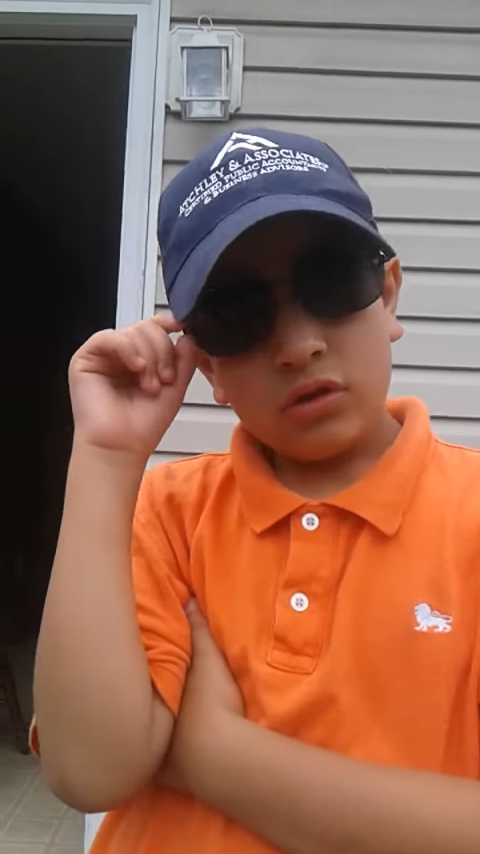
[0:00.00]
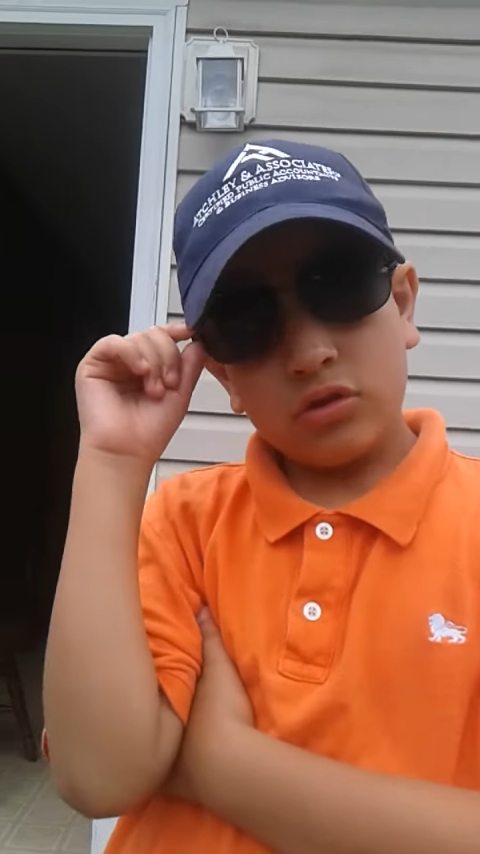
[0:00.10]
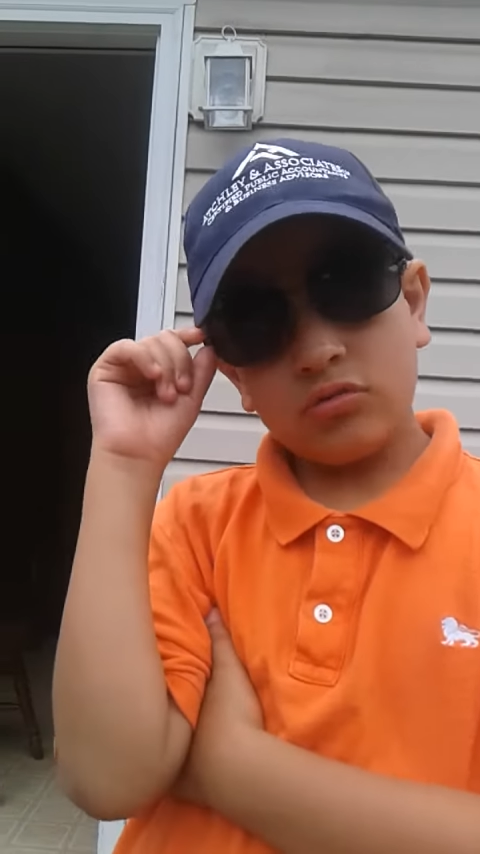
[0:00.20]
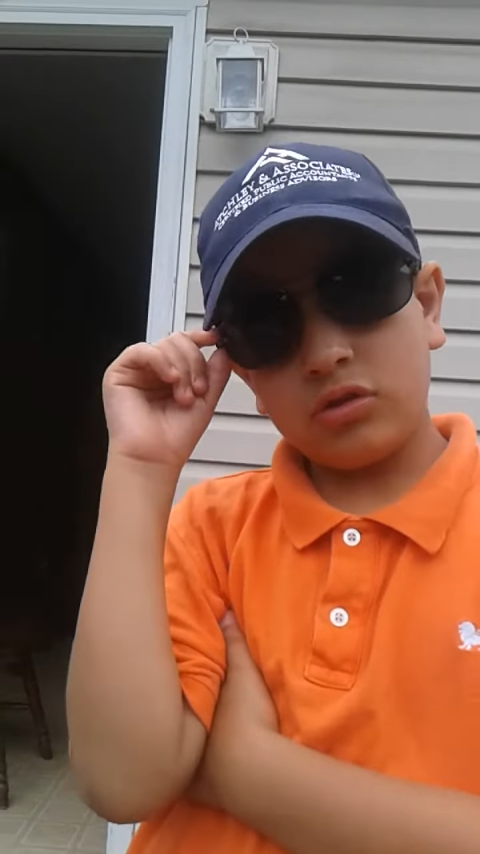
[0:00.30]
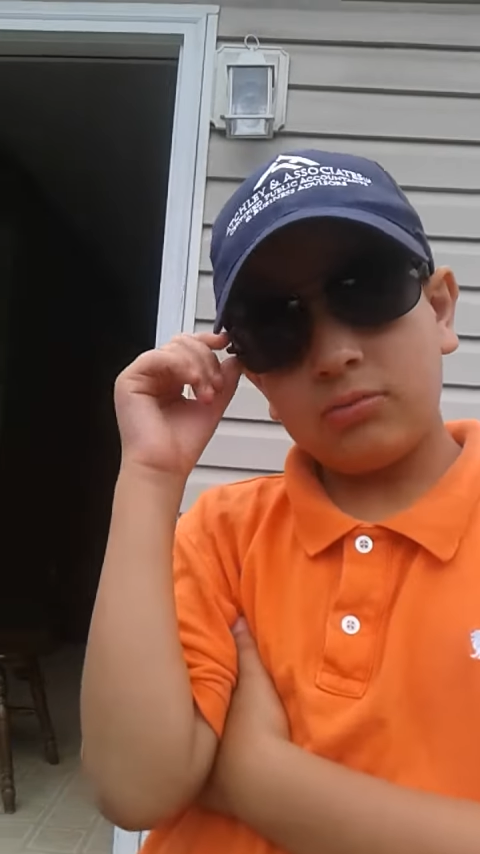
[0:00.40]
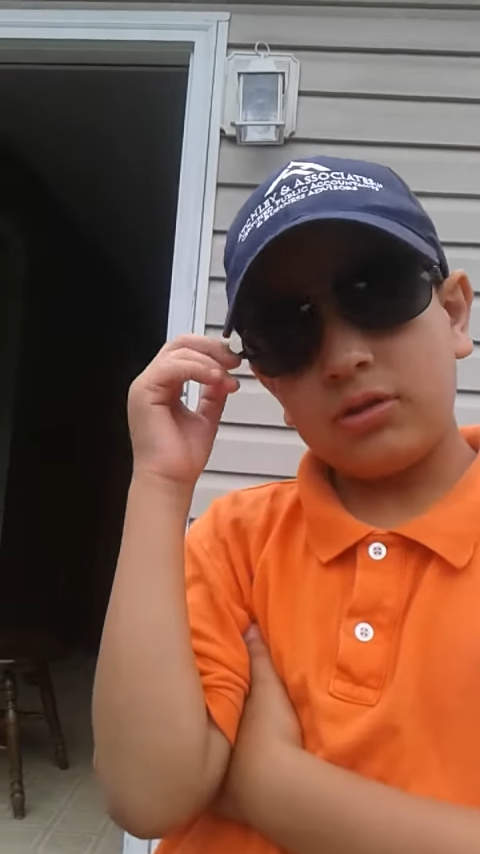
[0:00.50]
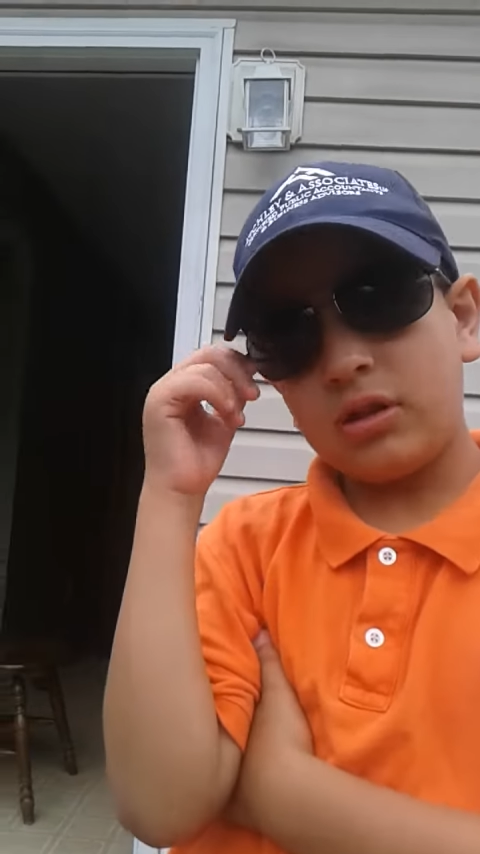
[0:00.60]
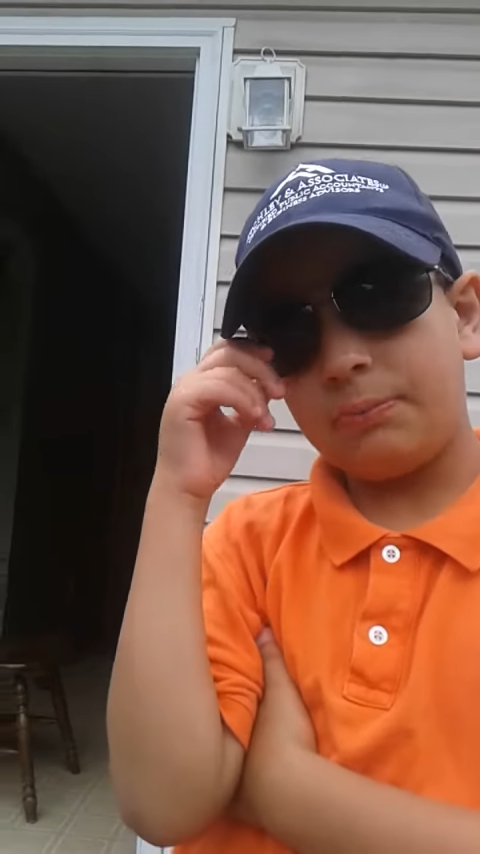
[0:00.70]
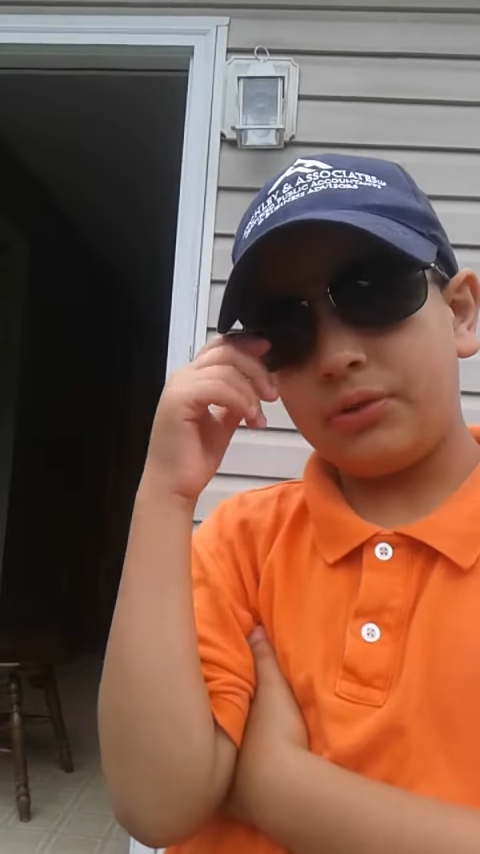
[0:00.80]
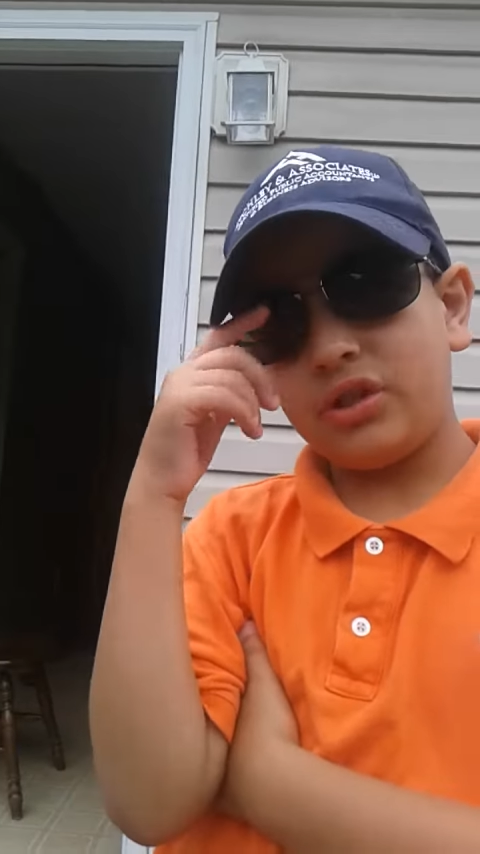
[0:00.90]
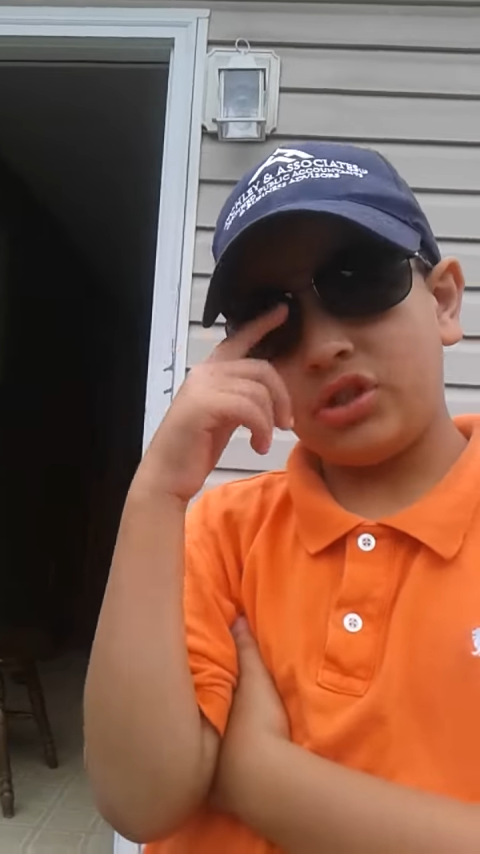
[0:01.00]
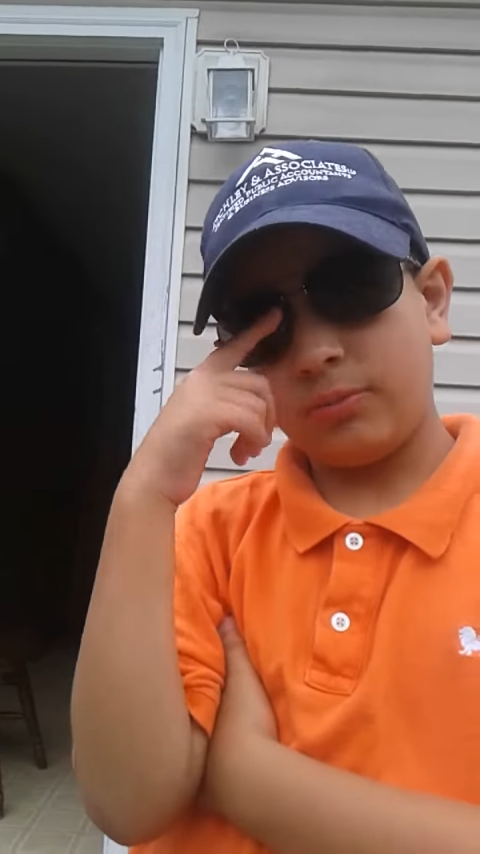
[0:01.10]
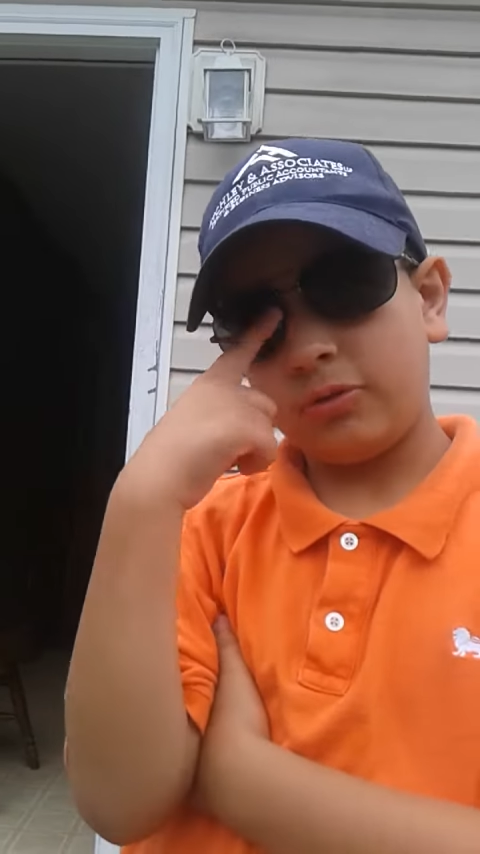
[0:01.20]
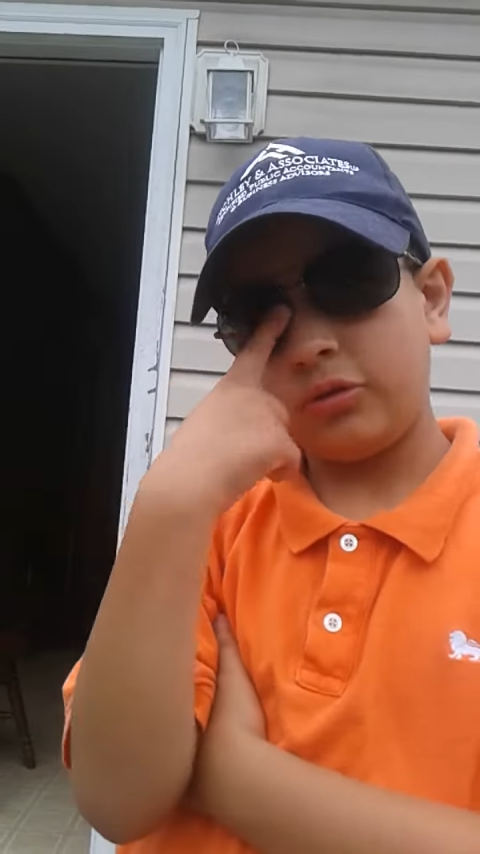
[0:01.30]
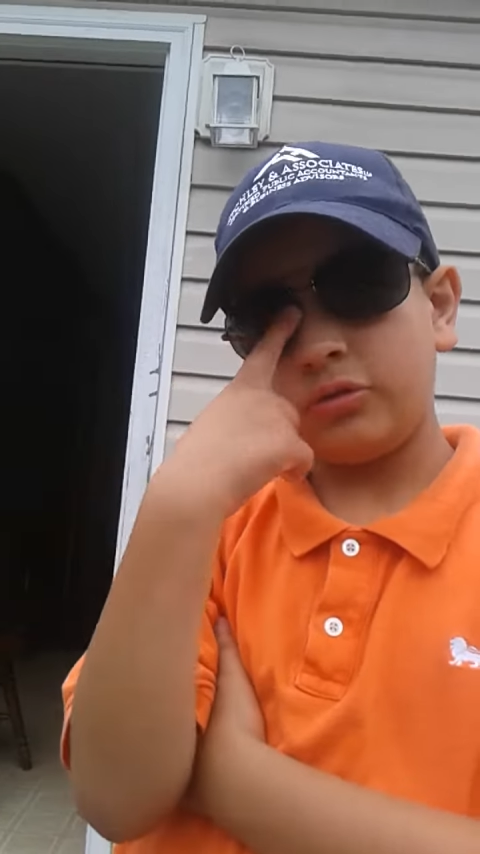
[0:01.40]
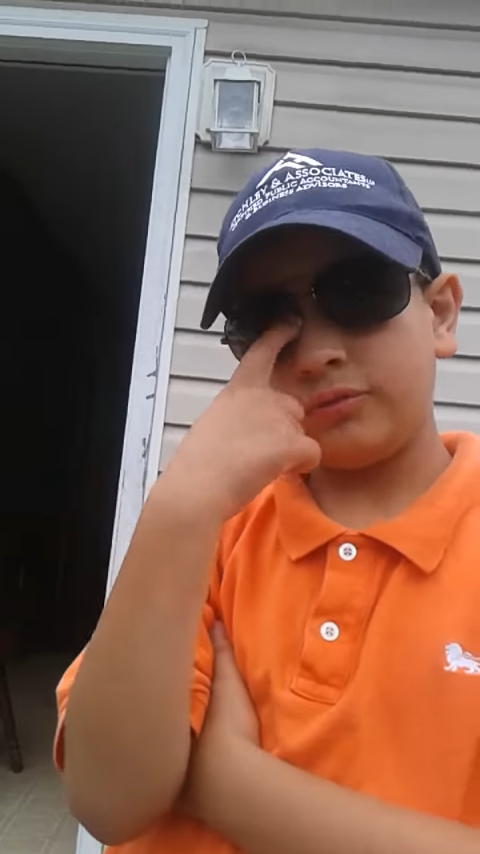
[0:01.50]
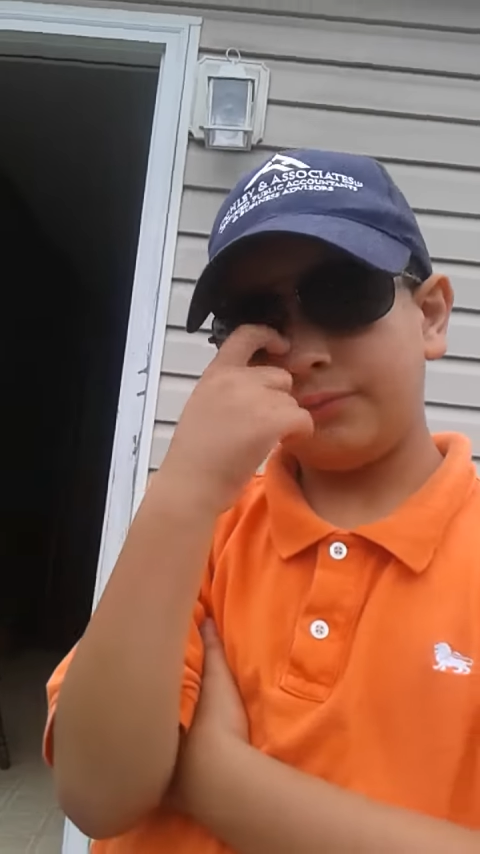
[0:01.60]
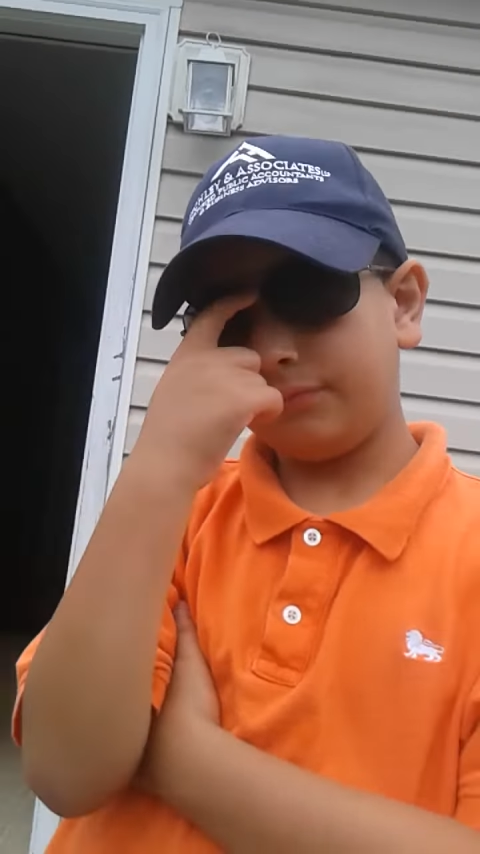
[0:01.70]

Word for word: so we can meet up in Egypt too.